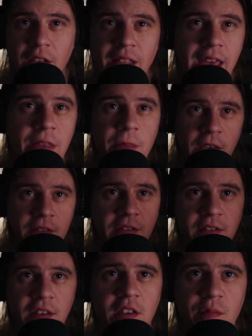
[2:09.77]
Like,
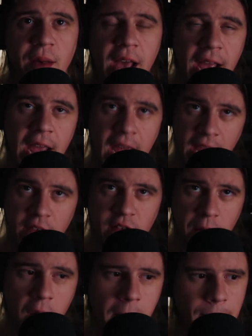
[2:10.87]
this is my
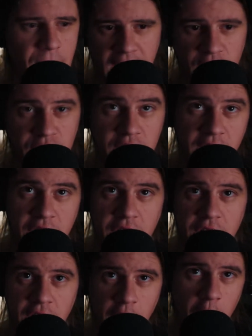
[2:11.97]
ASMR battle station.
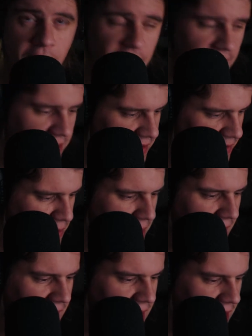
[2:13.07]
You know, I've got this
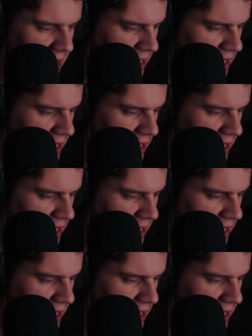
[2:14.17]
mic,